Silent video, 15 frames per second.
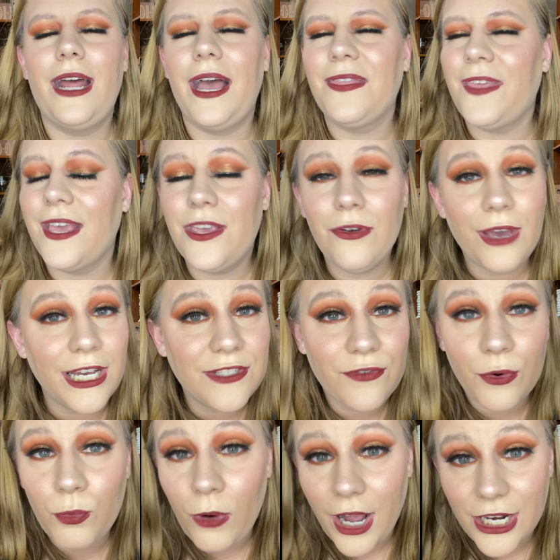I thank you guys for
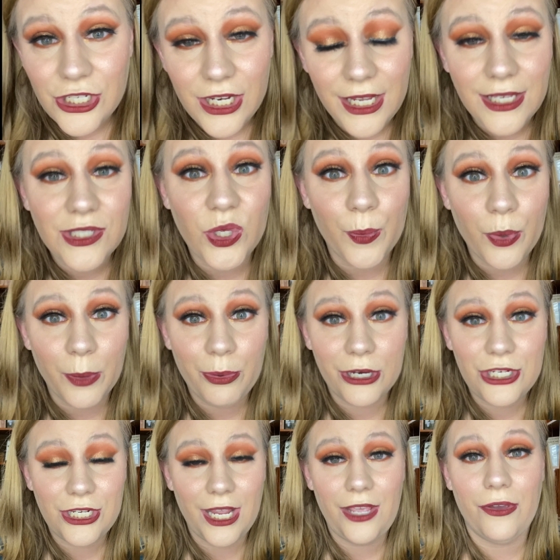watching. Super
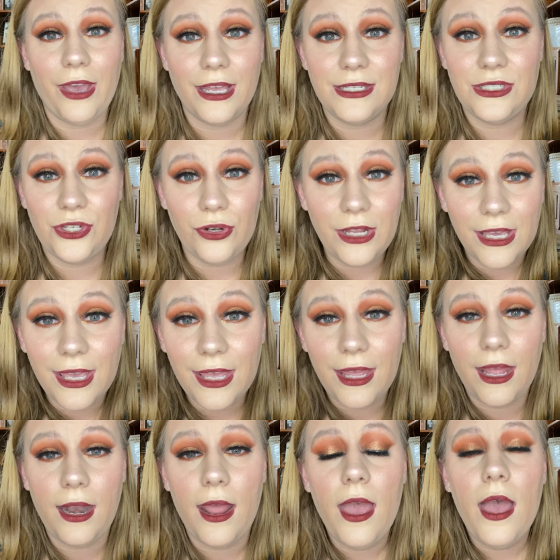appreciate you guys tuning
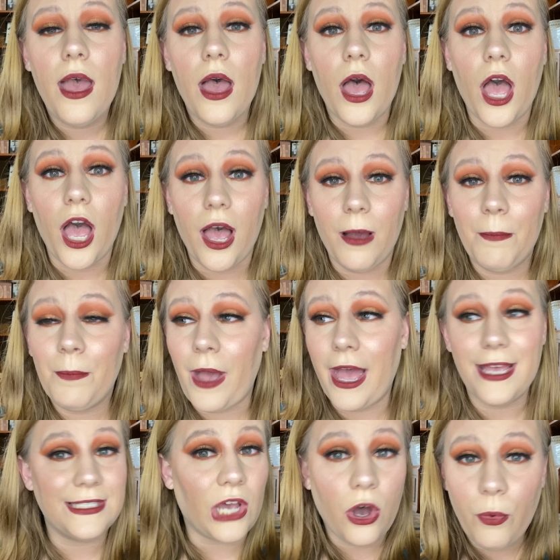in.
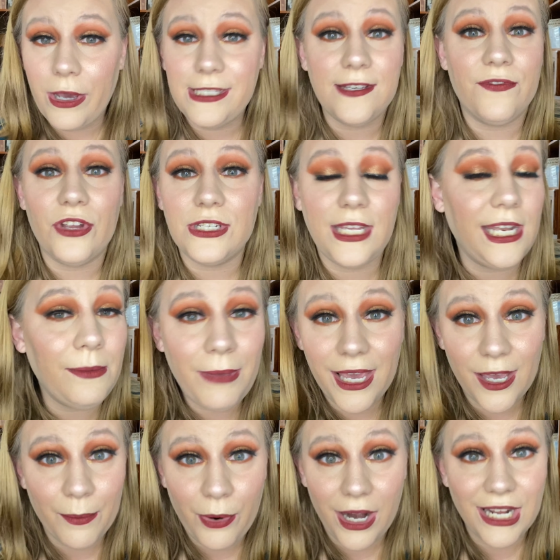As always, if there's any
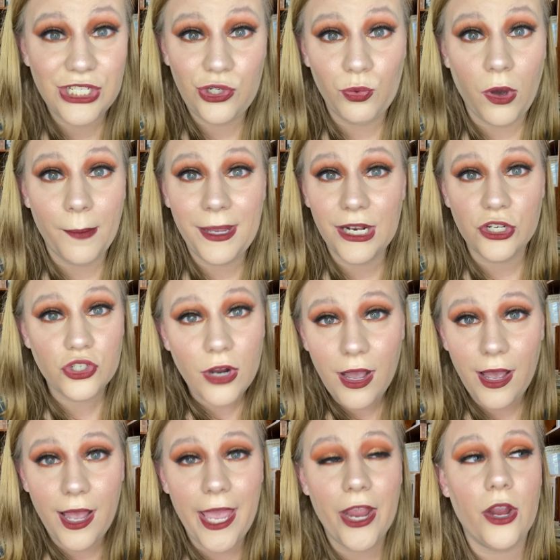makeup products you want me to
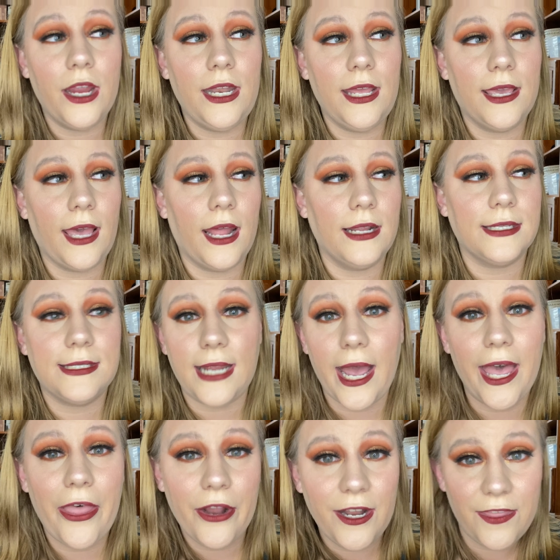try, or any kind of
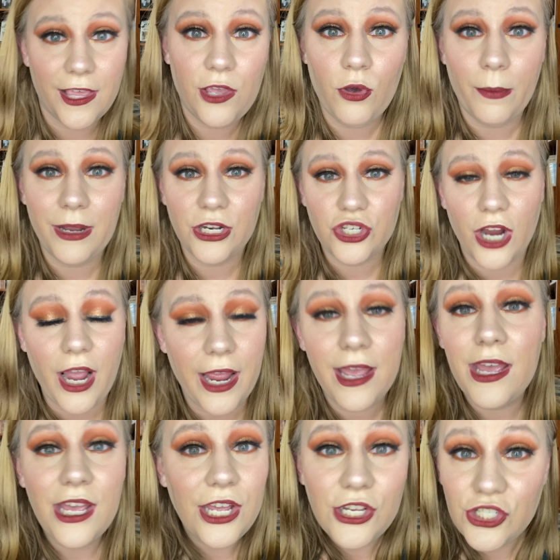style or anything you want me to try,
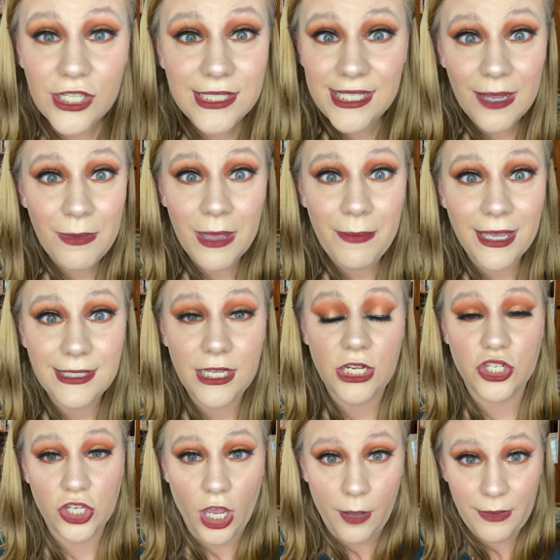just send me a
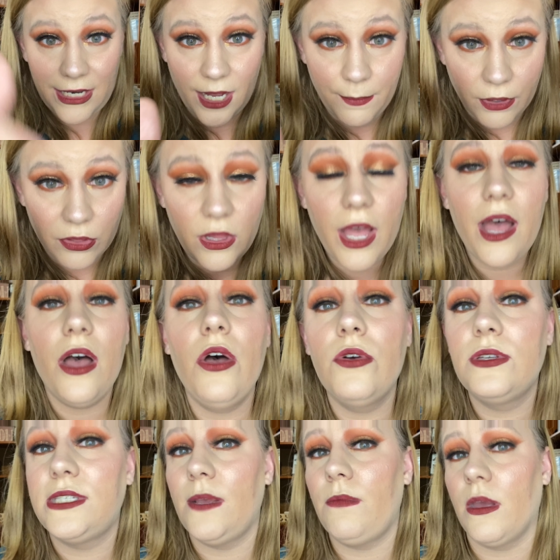message. Comment down below,
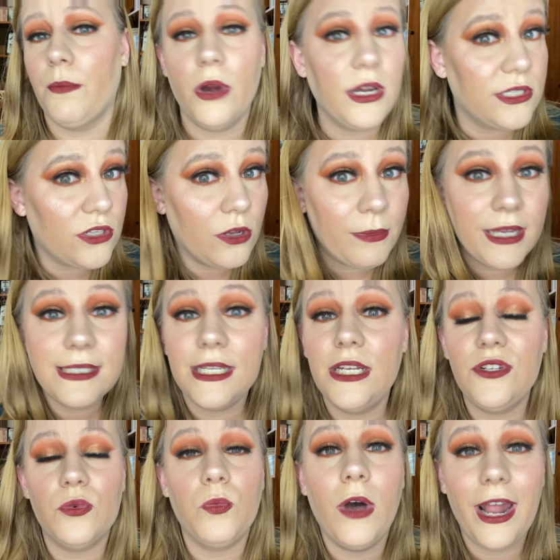send me a personal message,
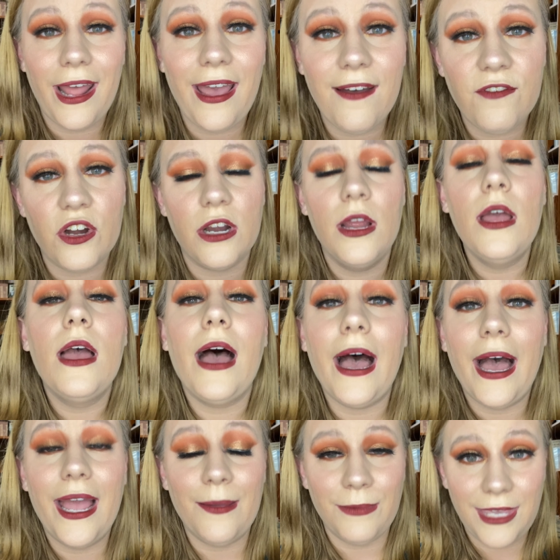whatever.
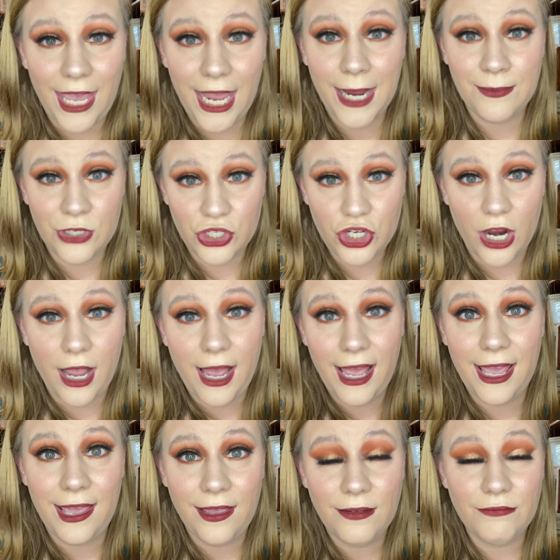I am game to
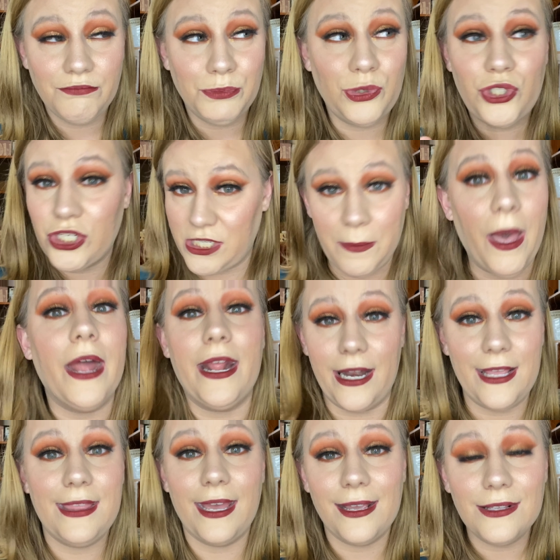try just about
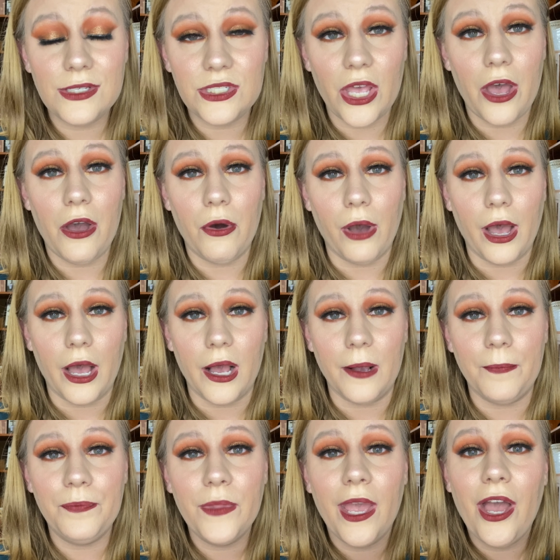anything. So
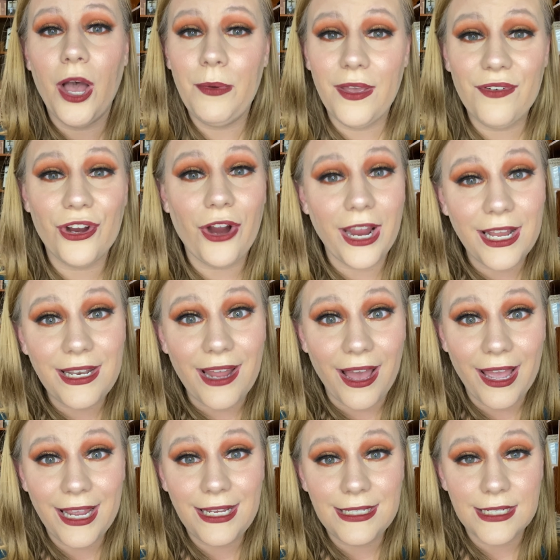hope you have a great
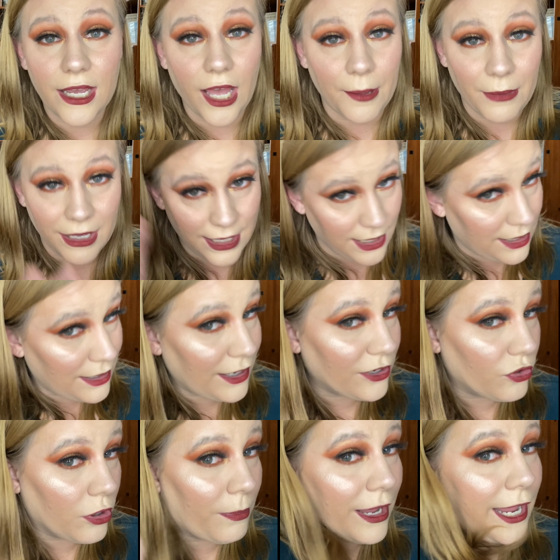night. Again,
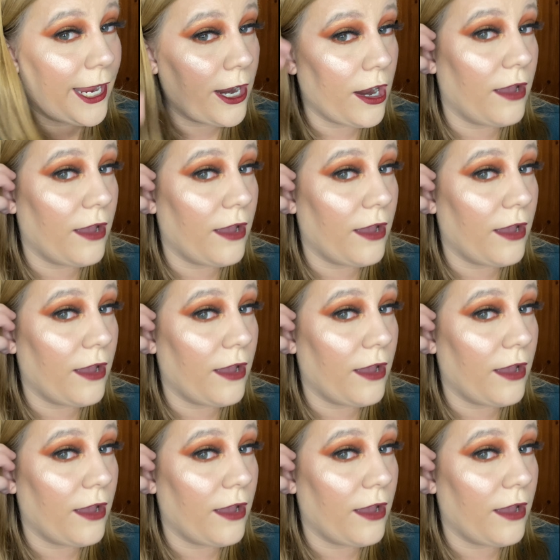ignore my hair.